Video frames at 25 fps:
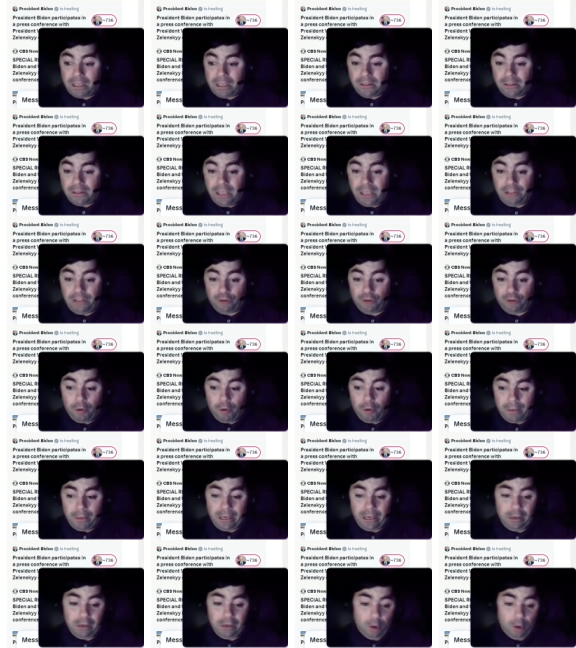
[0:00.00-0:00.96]
they told
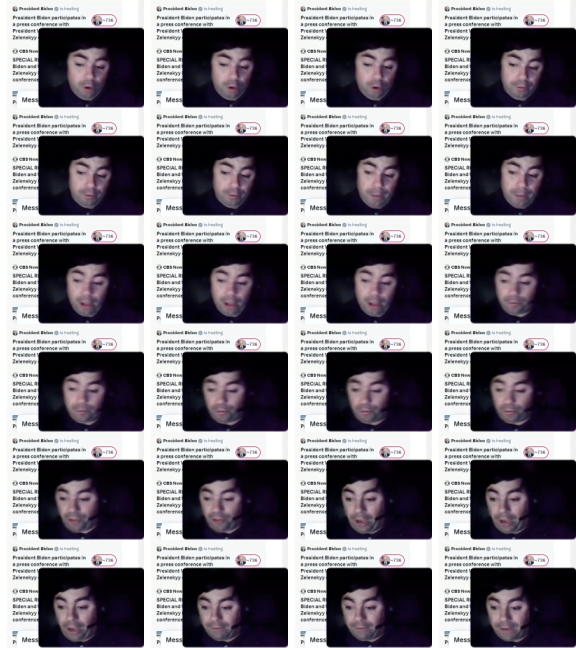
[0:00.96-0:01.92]
me all the possible
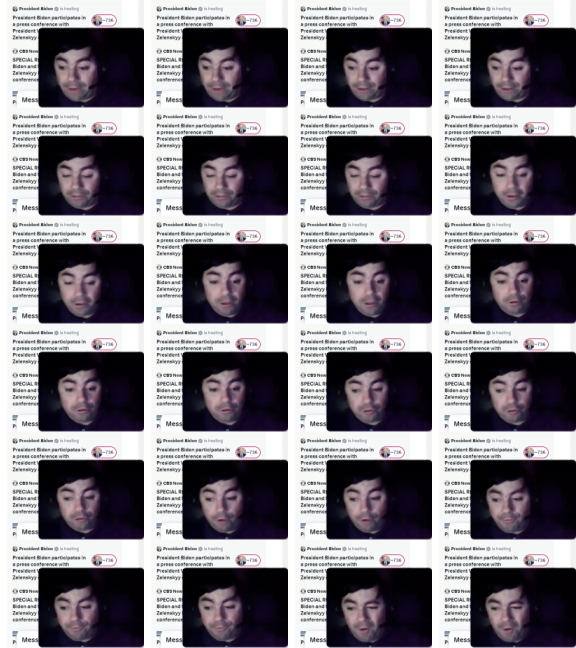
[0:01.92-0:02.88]
side effects.
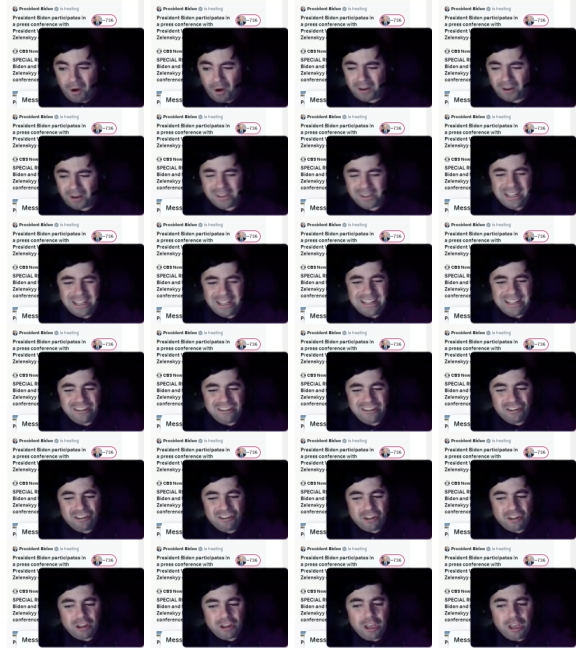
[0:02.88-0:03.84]
So far,
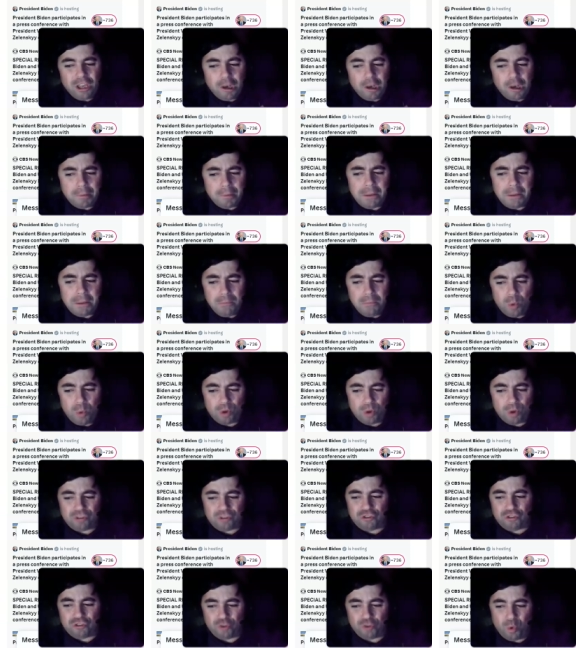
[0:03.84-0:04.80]
just a little bit more
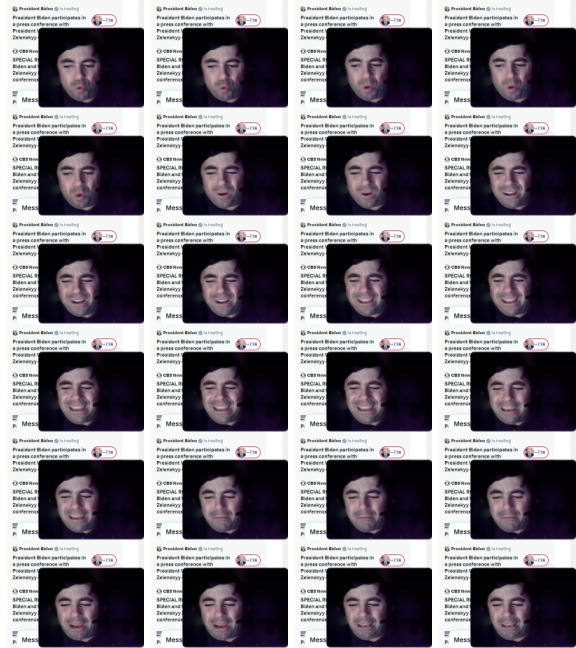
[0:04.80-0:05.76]
sore
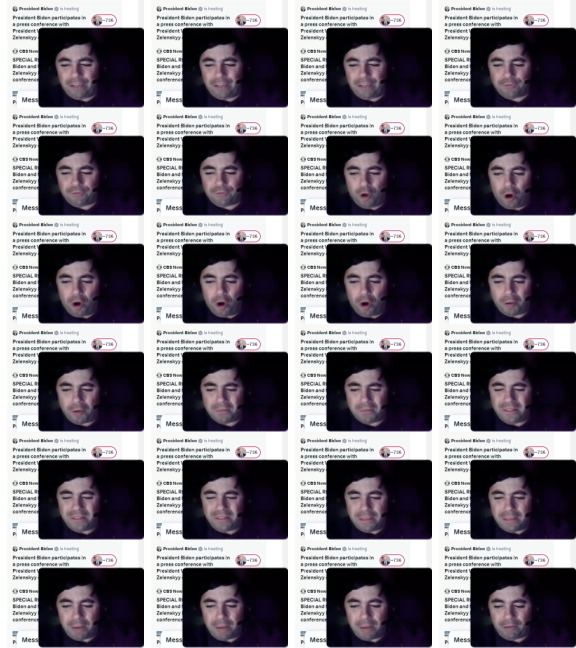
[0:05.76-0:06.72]
in my left arm
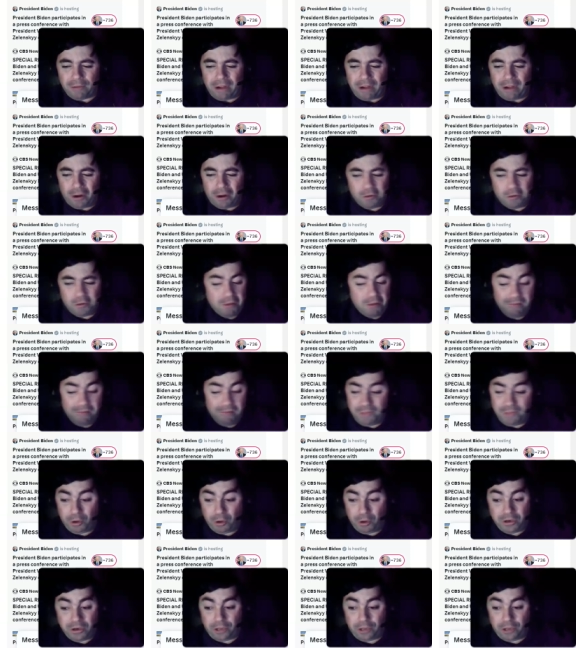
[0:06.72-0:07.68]
than my right arm, but I'm
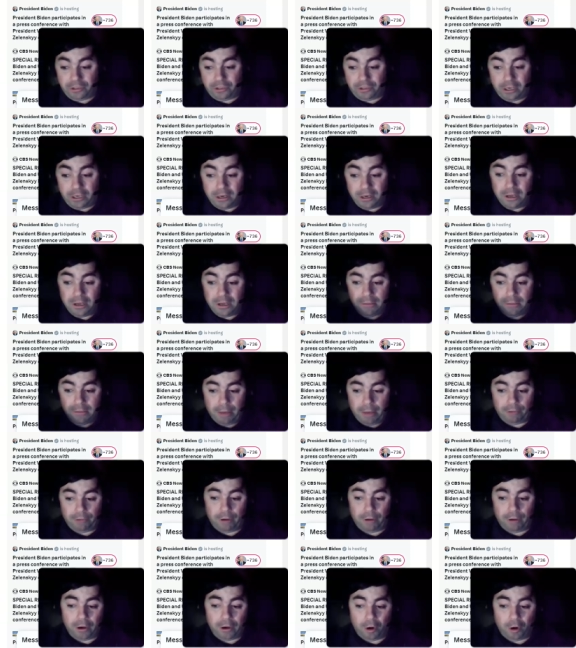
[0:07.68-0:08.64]
feeling nothing in my
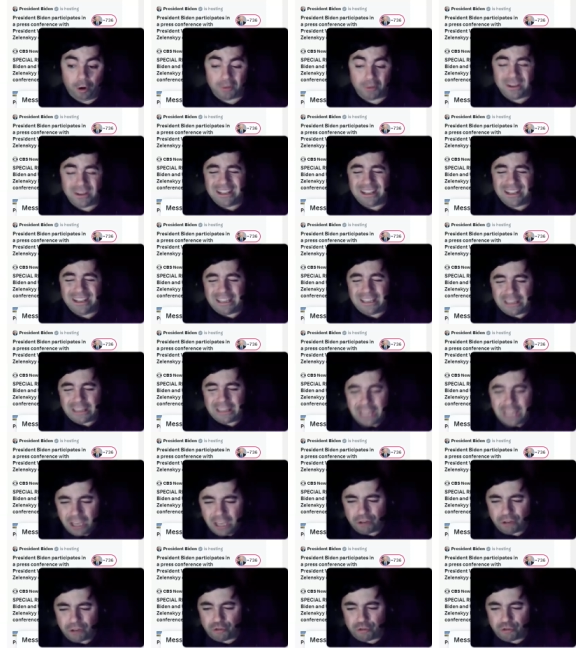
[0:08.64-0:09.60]
right arm.
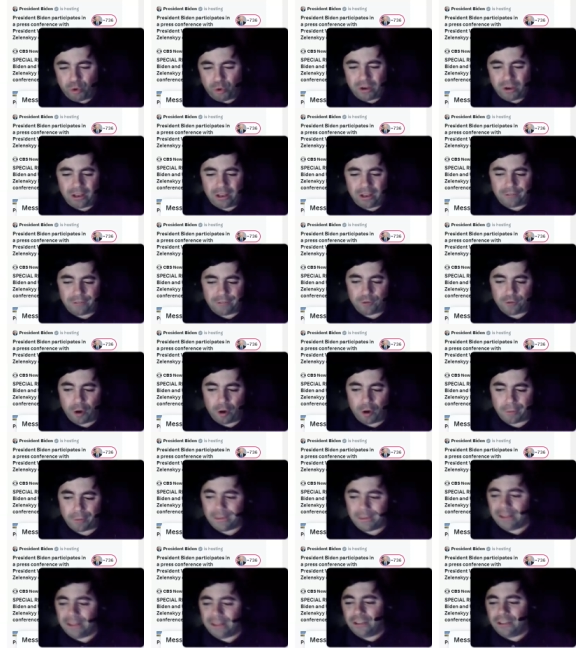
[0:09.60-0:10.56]
Little sore in the left arm.
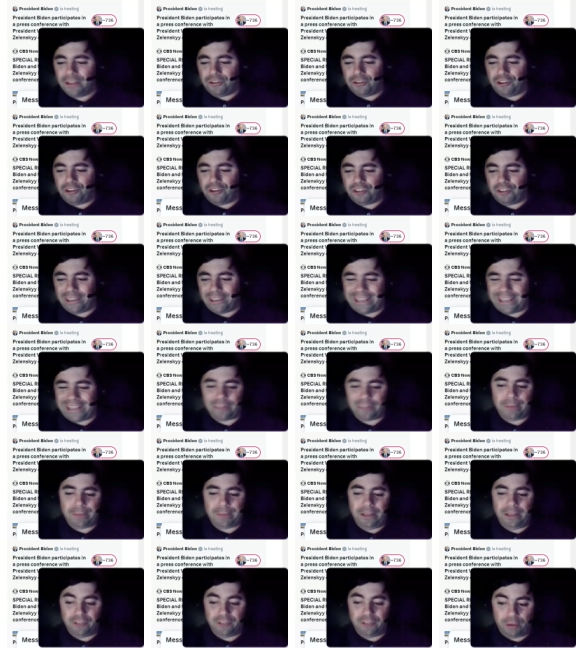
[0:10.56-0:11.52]
She said that's
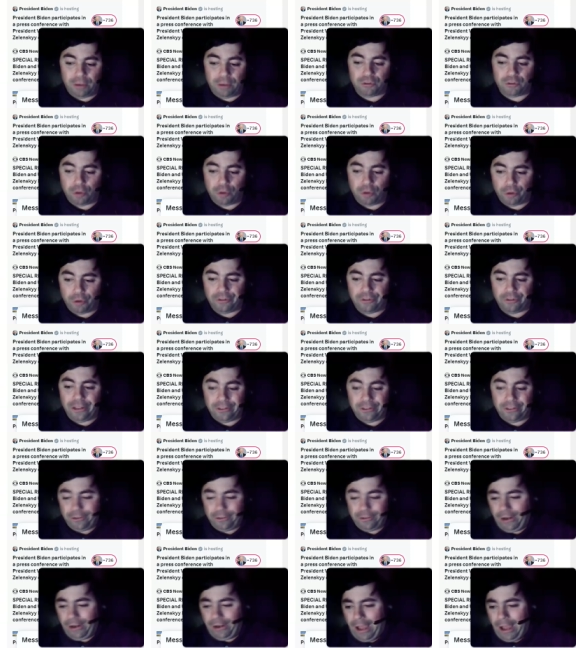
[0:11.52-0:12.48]
because I was a little tense,
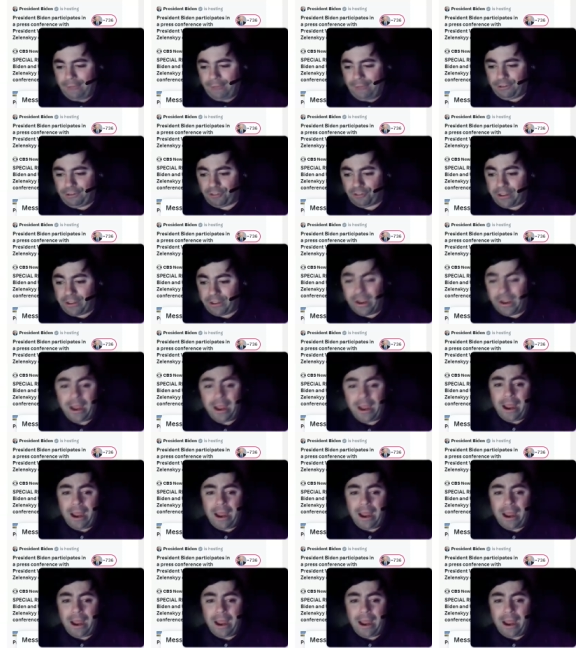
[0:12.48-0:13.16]
and obviously